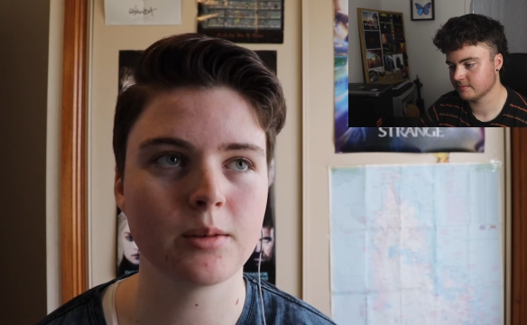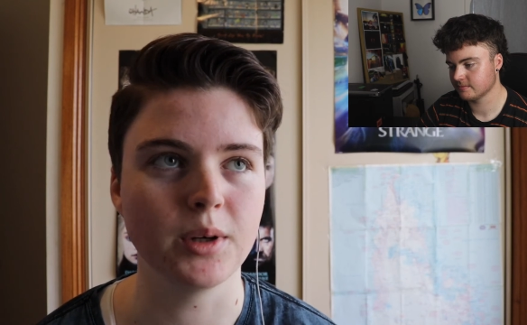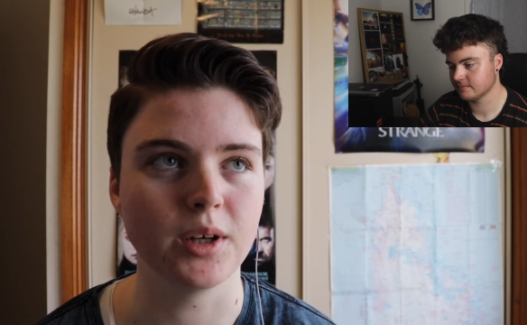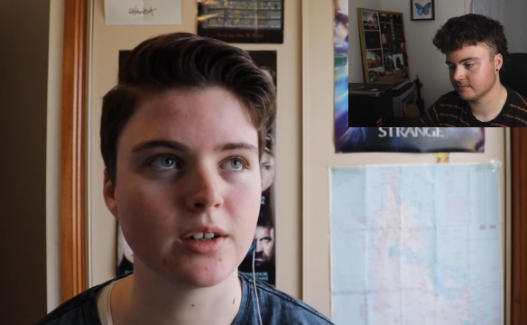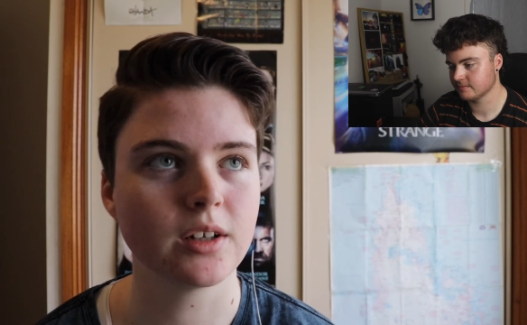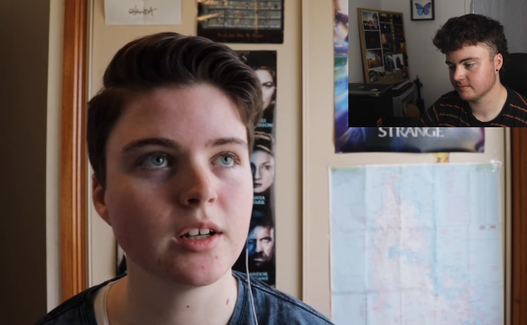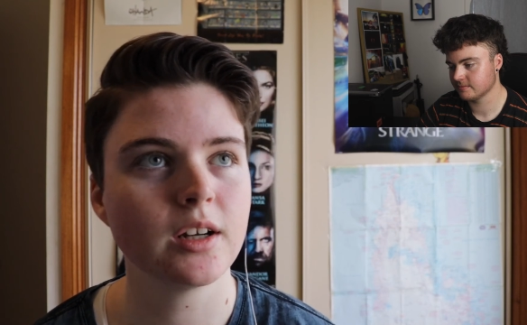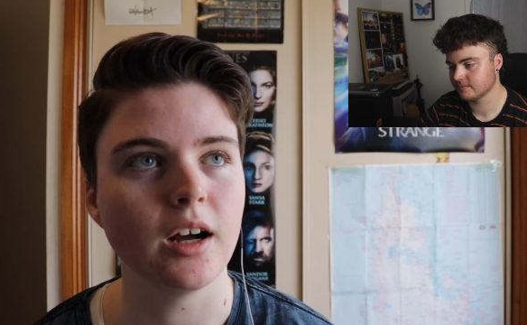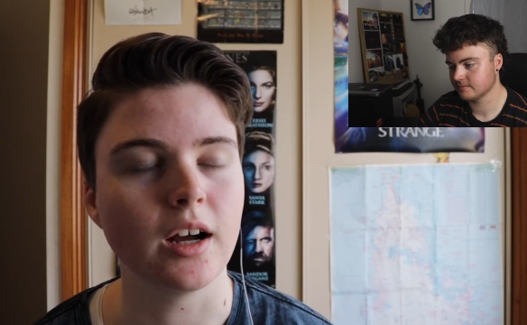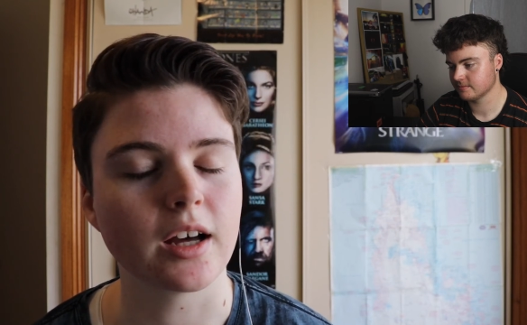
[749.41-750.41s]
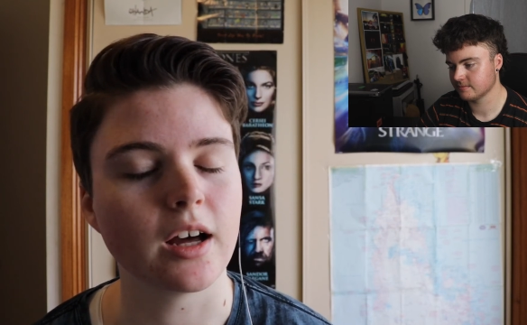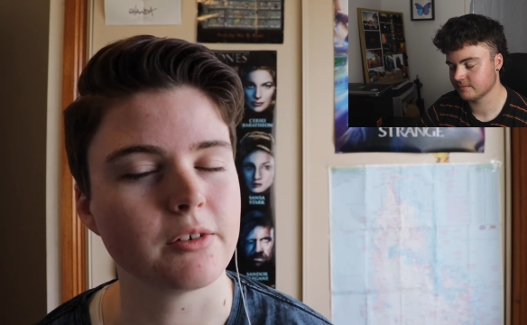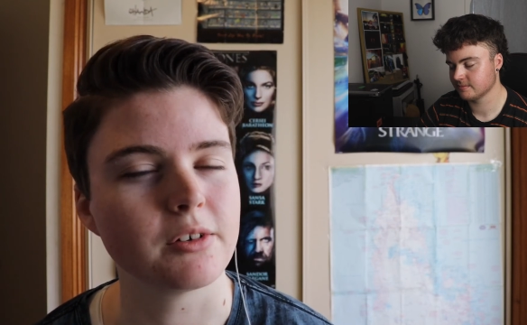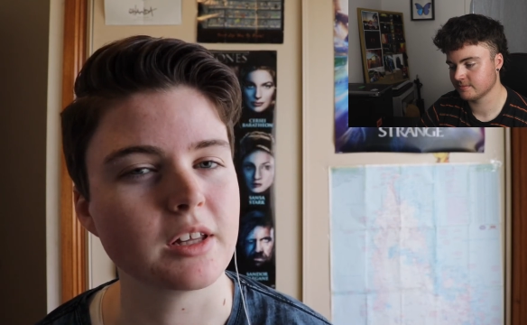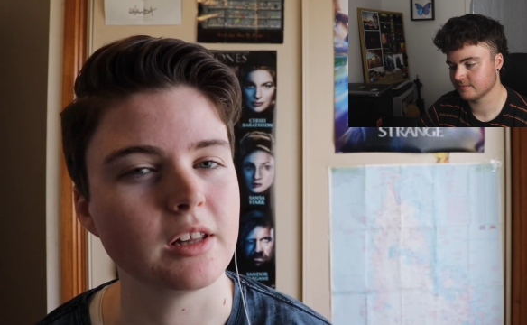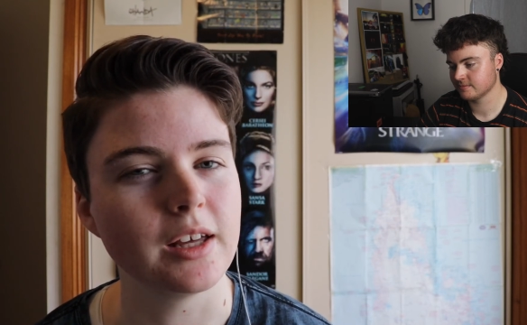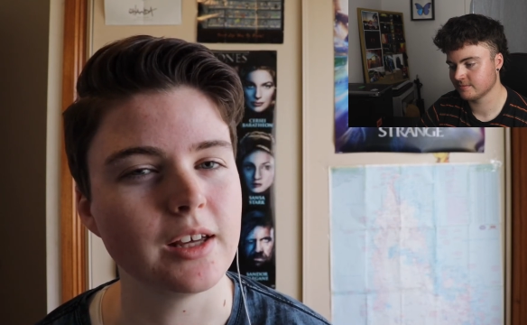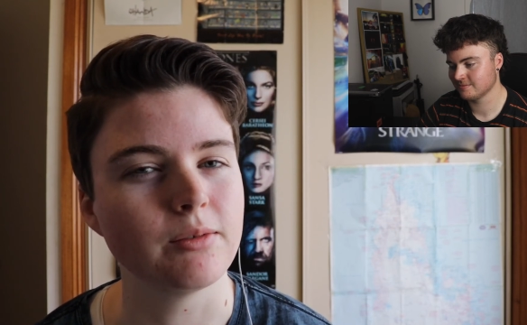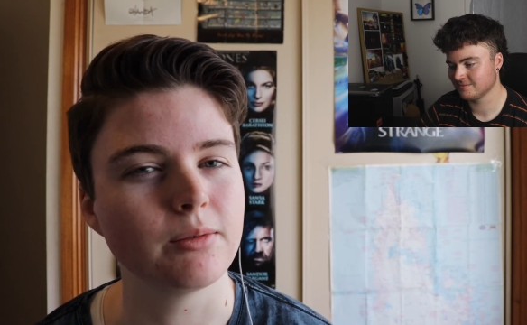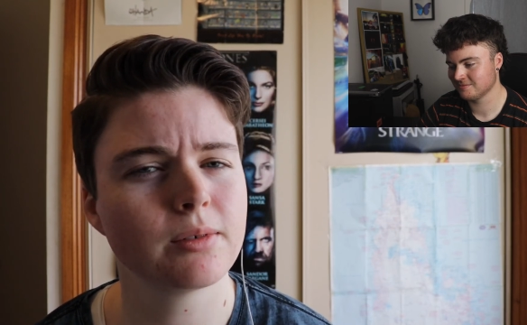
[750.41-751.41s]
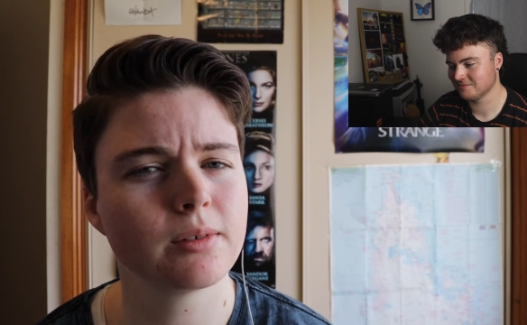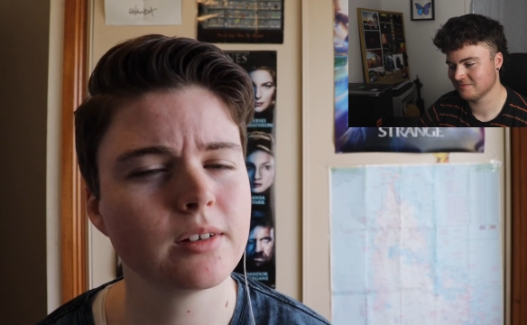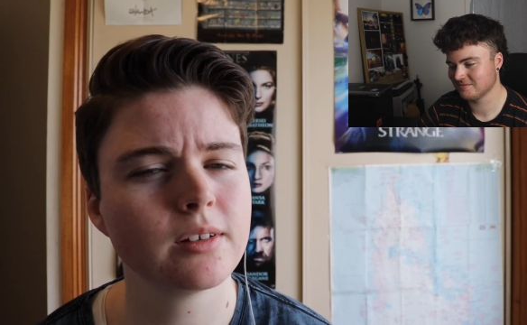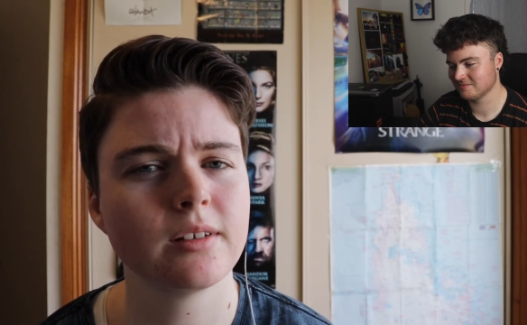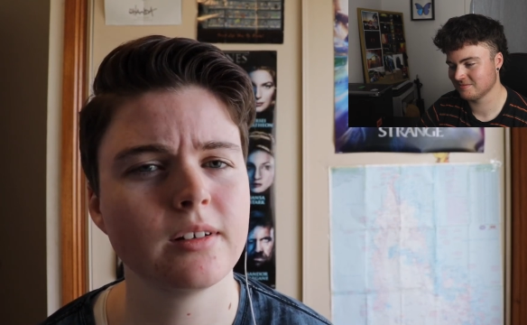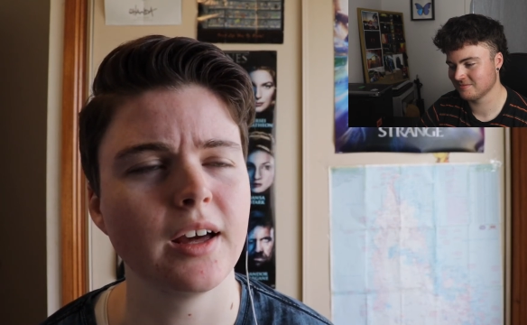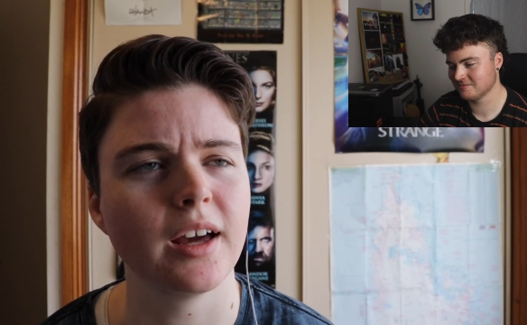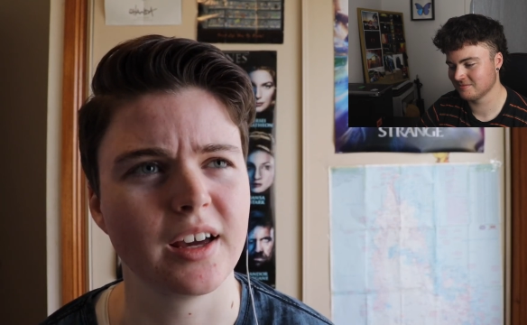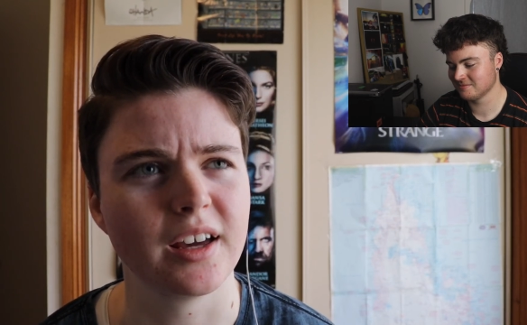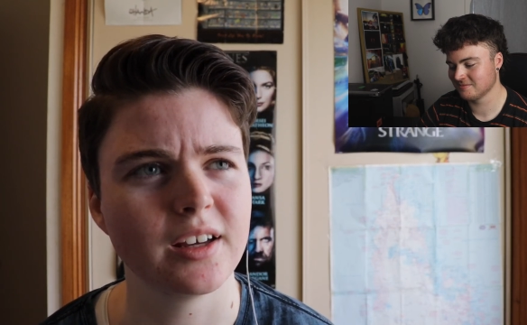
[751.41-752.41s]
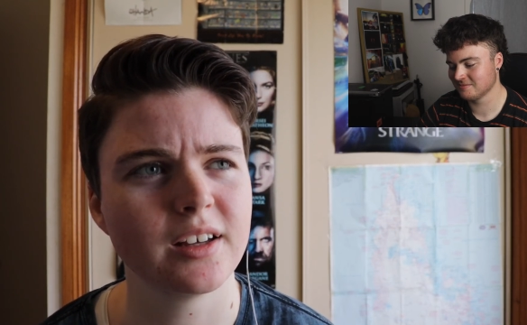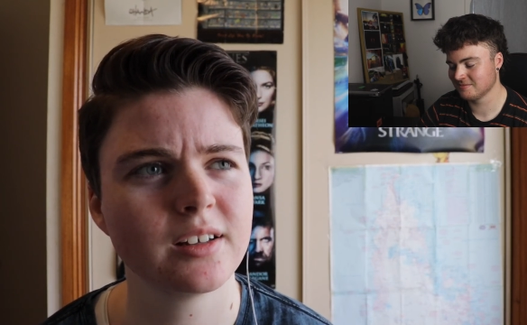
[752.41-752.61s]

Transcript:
Speaker 1: but I can't really leave a